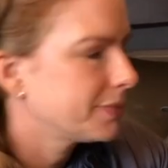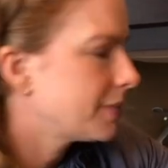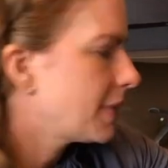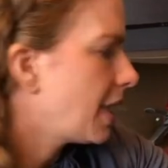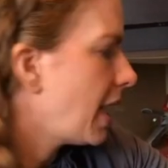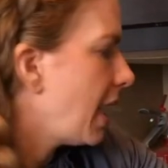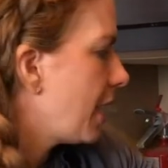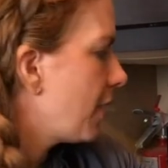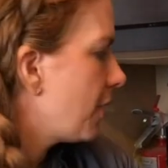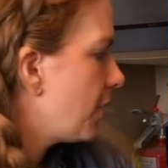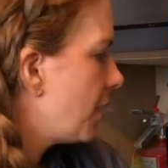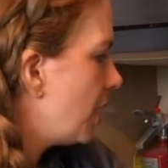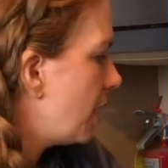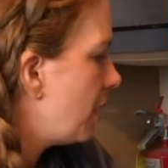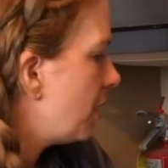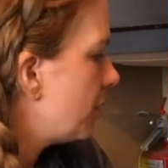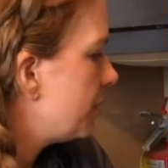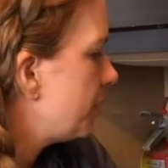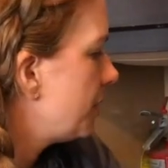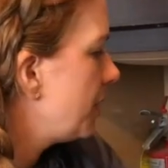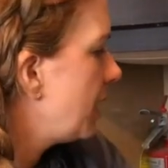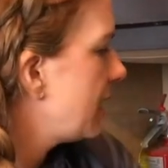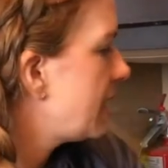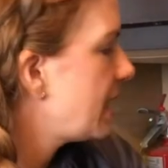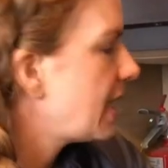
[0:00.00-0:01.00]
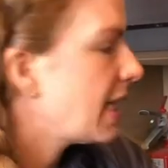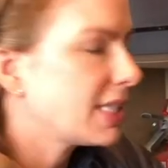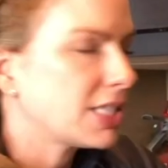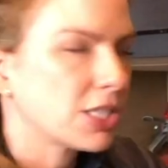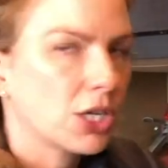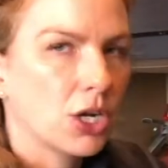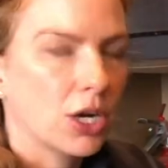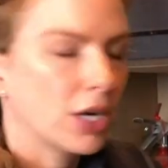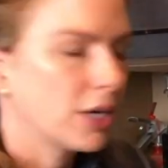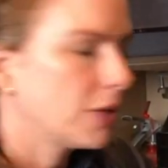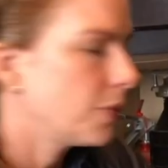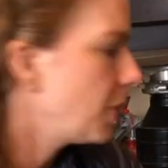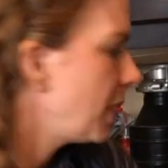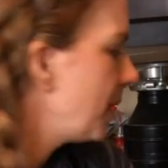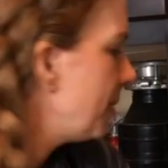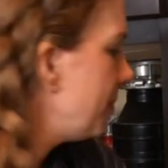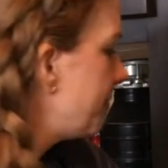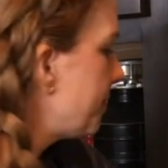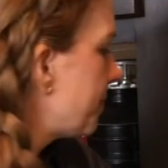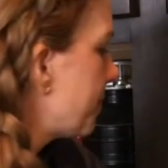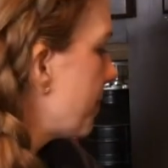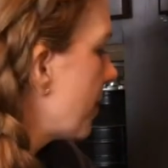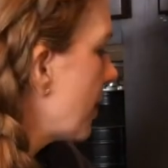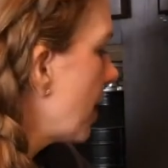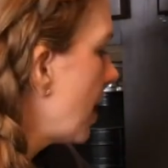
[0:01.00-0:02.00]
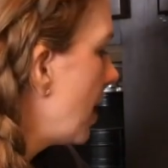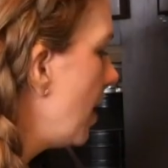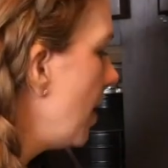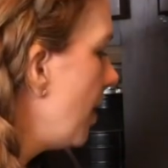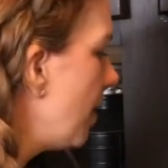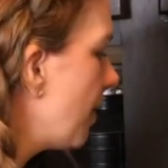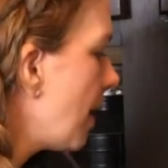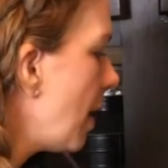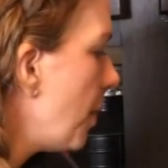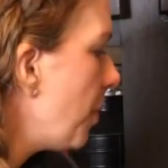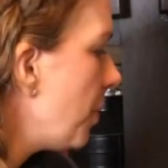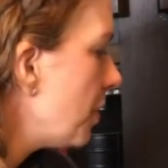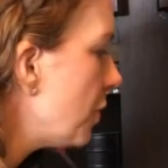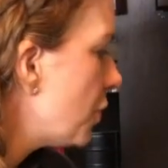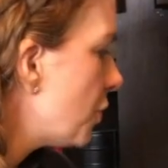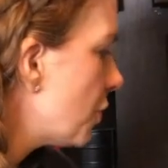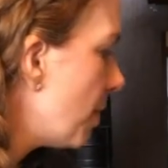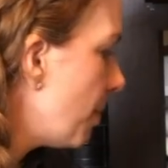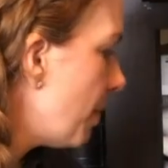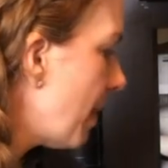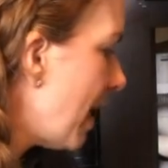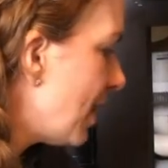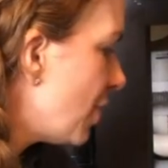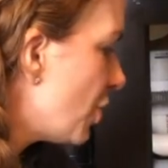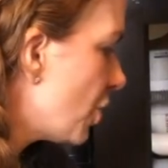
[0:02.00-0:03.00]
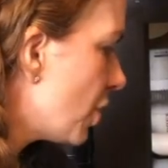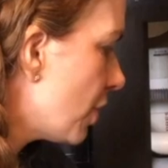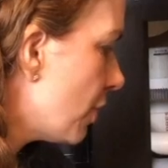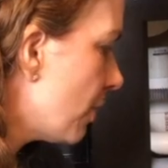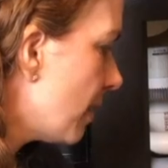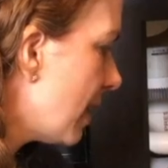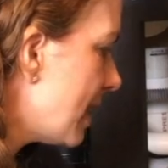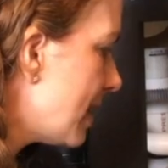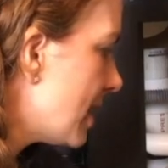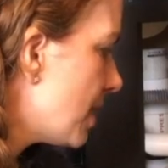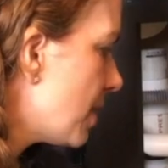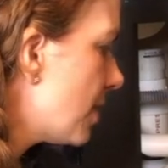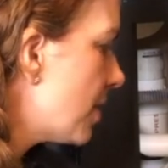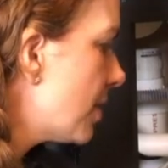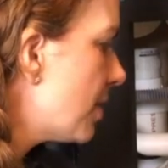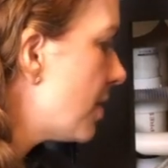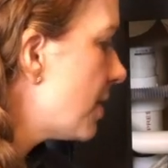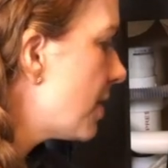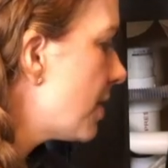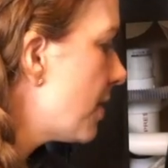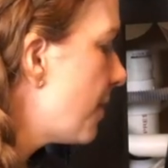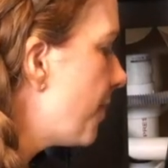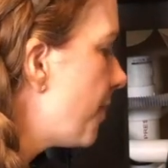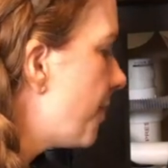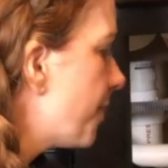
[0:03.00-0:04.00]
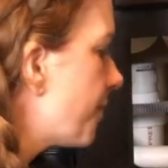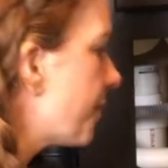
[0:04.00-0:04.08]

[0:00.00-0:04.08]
I don't know. That's a hard one. A couple of magic erasers.